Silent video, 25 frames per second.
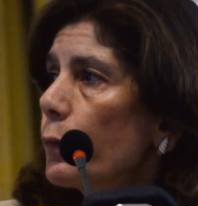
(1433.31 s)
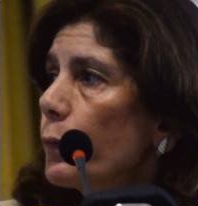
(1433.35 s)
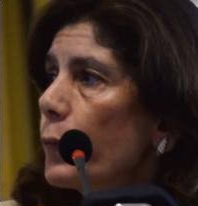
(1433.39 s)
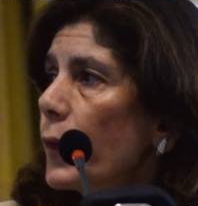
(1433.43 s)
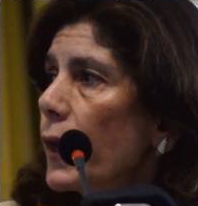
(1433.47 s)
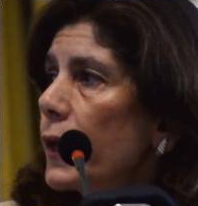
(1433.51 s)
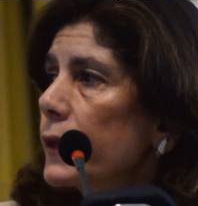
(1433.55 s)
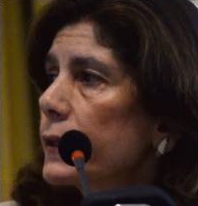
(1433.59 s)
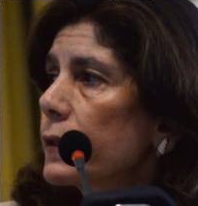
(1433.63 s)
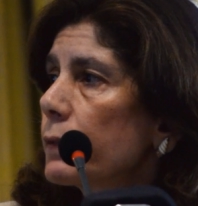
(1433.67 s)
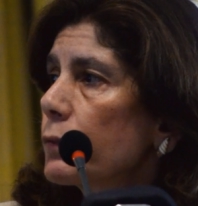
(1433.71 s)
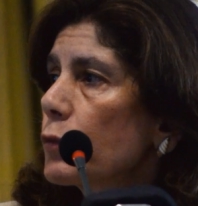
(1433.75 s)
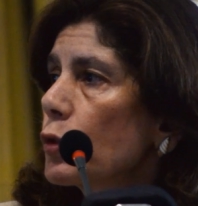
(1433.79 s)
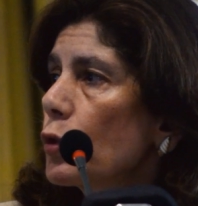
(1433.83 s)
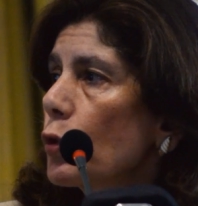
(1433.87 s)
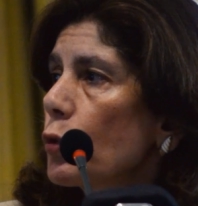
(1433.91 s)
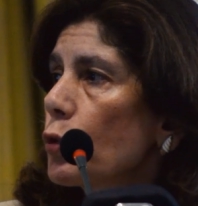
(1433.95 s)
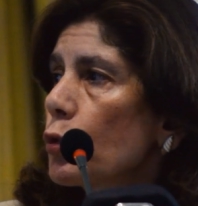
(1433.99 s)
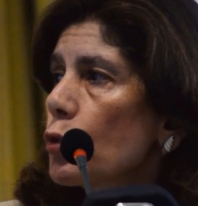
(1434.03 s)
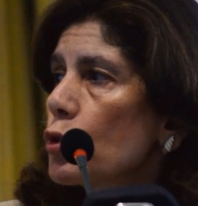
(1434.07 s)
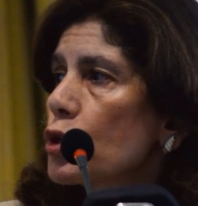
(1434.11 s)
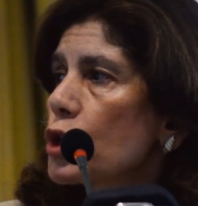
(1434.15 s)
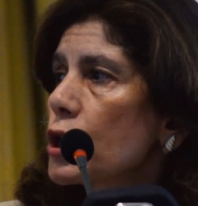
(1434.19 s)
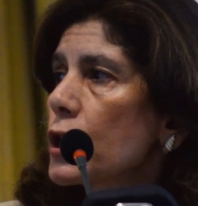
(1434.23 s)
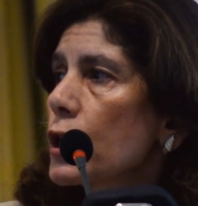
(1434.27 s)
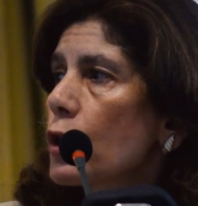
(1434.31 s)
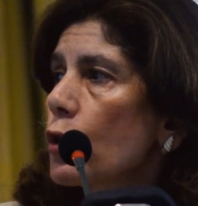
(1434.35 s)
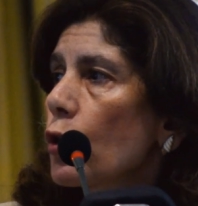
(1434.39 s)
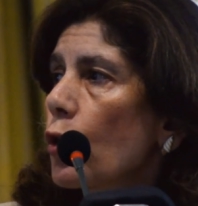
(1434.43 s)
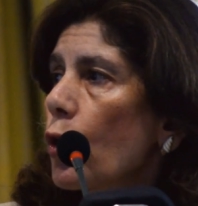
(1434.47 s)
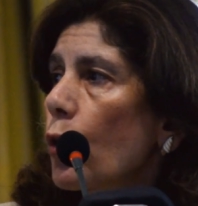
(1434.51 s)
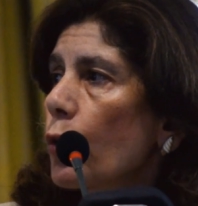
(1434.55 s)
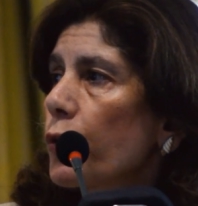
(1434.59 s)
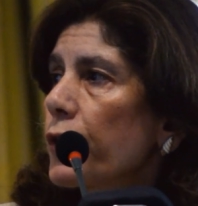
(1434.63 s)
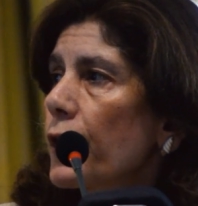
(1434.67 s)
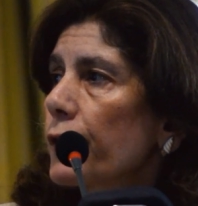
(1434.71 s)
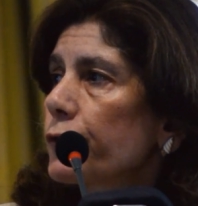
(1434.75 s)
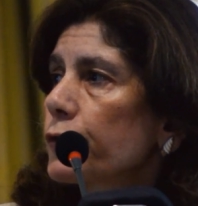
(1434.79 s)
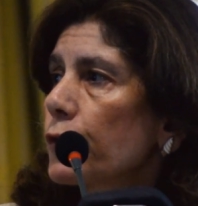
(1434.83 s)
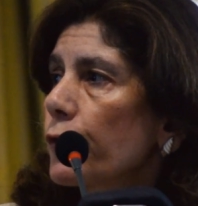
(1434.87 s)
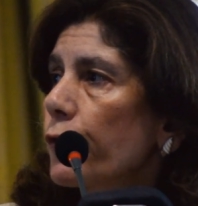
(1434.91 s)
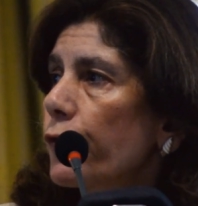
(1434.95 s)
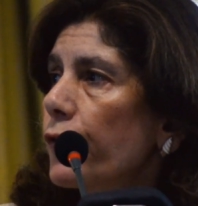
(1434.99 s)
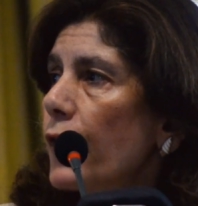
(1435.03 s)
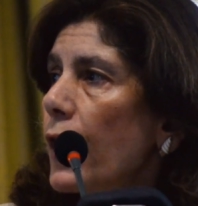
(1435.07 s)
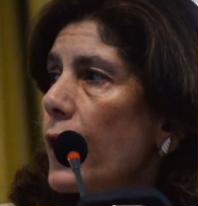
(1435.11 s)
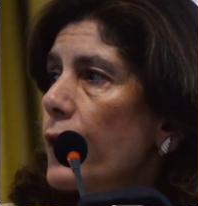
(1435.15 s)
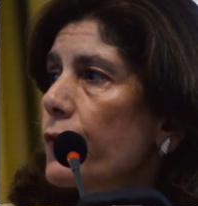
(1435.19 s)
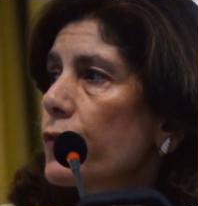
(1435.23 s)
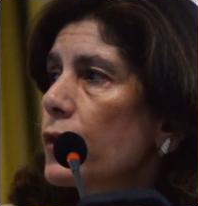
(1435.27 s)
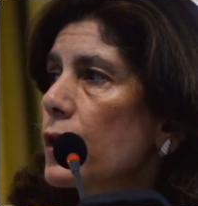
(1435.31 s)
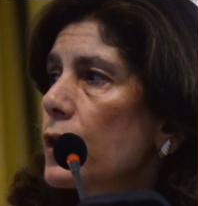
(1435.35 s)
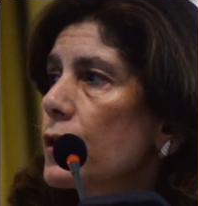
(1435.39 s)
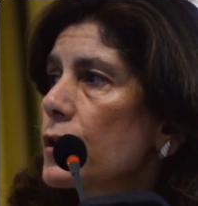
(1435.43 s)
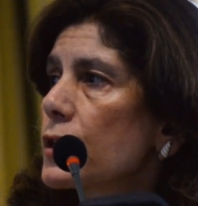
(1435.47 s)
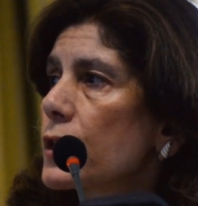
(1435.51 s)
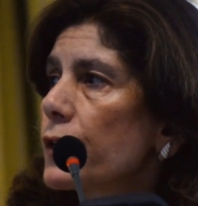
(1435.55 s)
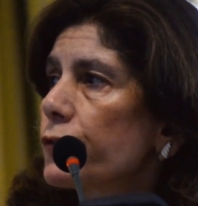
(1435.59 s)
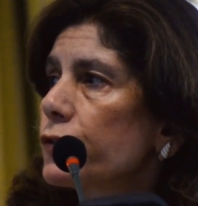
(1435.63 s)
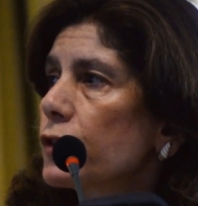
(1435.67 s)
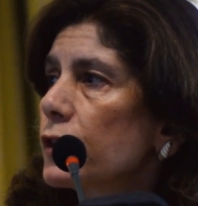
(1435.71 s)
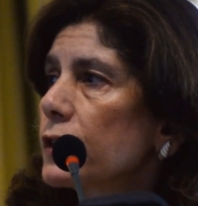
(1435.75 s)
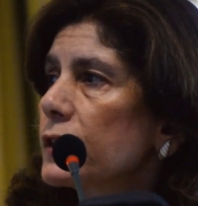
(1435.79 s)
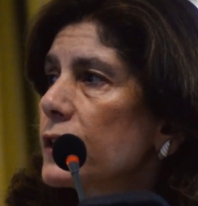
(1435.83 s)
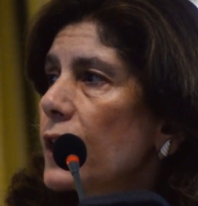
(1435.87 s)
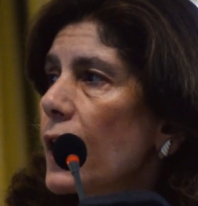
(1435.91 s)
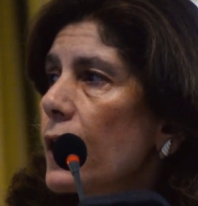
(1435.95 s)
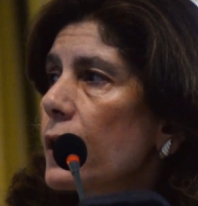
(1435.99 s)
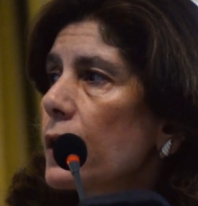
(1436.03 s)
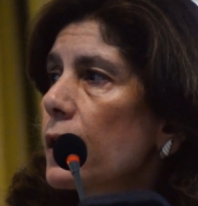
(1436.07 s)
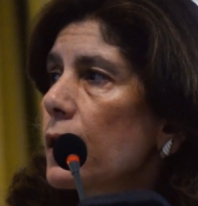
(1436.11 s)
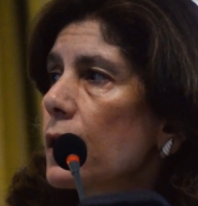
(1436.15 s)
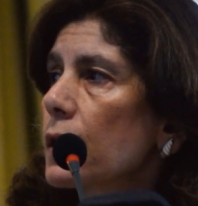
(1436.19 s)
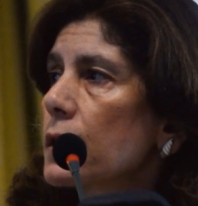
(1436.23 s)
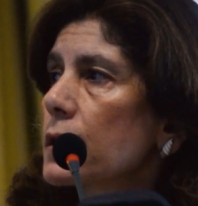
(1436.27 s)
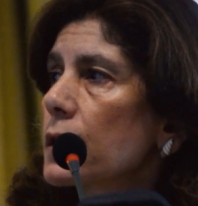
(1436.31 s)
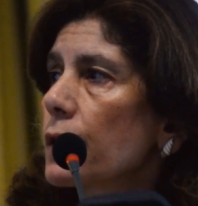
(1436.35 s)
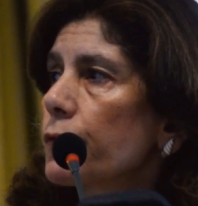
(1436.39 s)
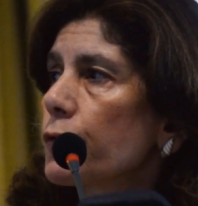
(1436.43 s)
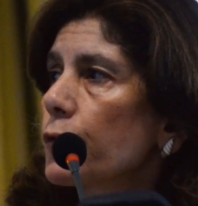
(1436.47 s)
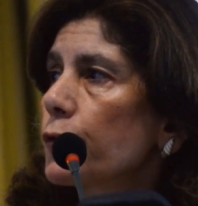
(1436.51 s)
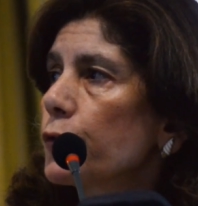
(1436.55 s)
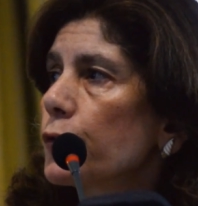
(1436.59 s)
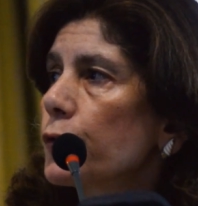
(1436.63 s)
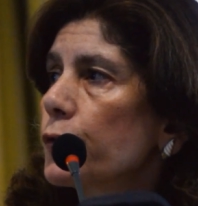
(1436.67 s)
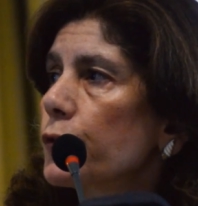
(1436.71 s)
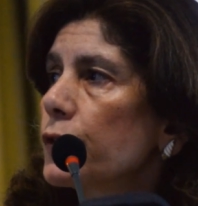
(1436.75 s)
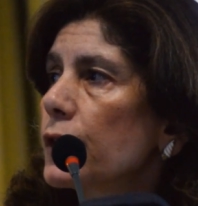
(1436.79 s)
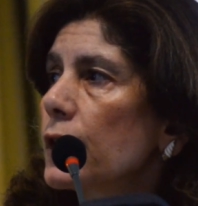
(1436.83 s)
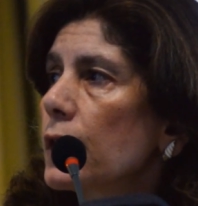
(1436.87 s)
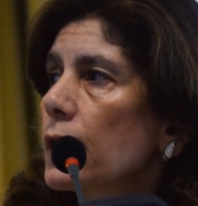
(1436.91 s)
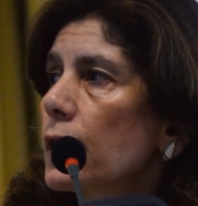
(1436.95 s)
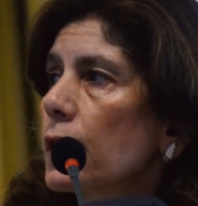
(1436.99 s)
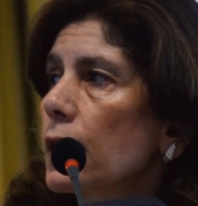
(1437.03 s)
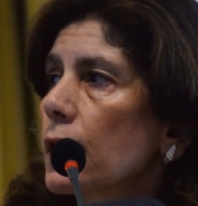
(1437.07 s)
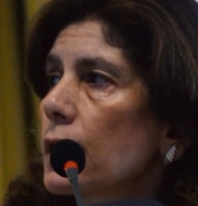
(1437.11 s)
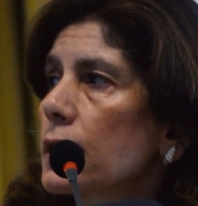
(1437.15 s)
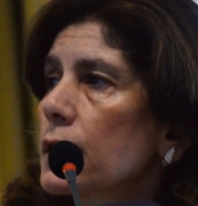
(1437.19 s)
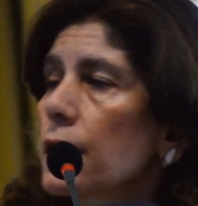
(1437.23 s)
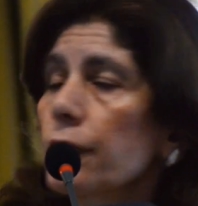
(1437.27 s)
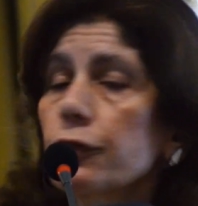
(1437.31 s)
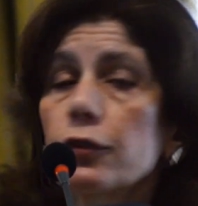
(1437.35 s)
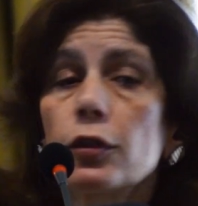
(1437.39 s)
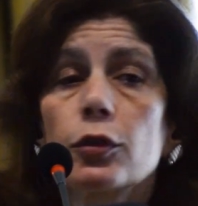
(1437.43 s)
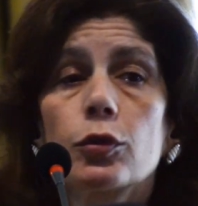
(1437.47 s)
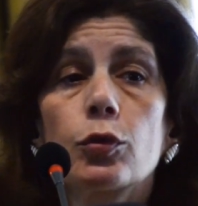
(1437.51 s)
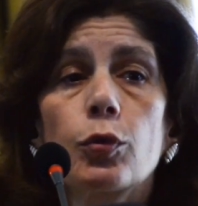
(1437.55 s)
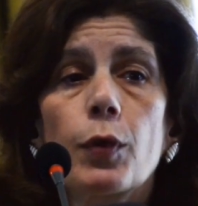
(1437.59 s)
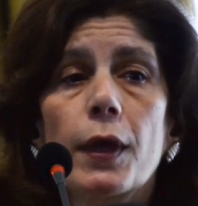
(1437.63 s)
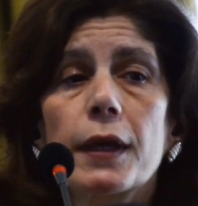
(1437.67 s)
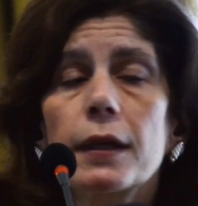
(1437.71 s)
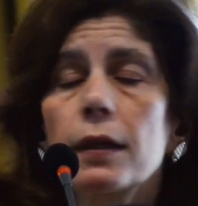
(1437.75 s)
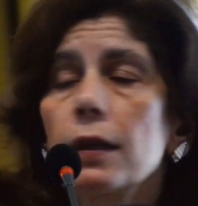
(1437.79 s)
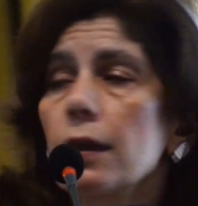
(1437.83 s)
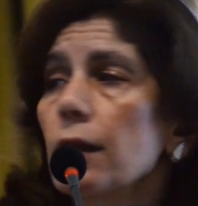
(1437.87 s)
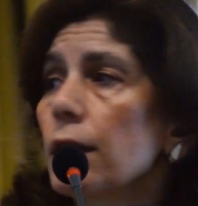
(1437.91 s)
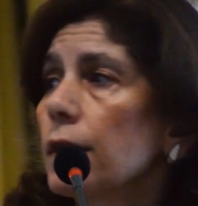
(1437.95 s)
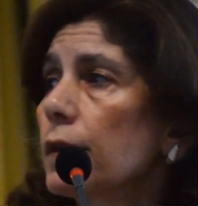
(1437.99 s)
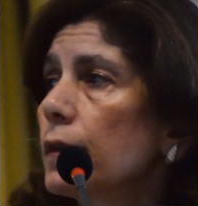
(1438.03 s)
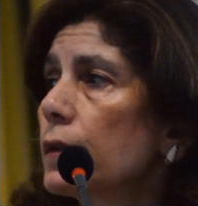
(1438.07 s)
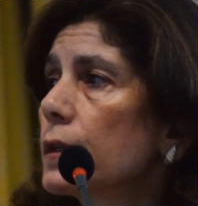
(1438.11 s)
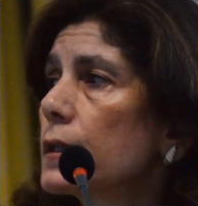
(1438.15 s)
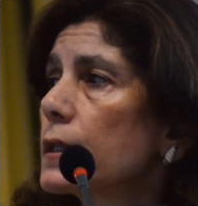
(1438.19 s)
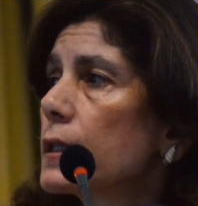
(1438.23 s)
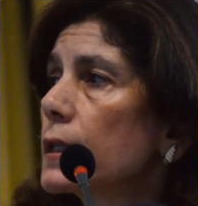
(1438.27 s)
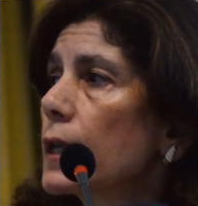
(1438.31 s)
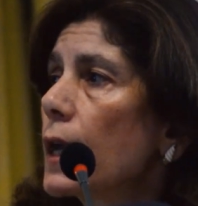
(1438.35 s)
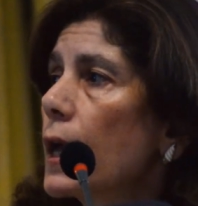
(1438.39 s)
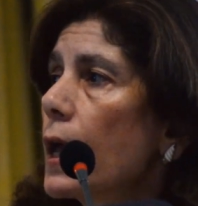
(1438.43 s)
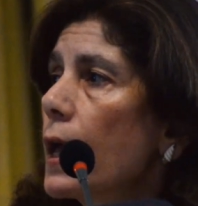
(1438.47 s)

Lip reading: but you see growth after 5 years, after 10 years, after 15 years, after 20 years.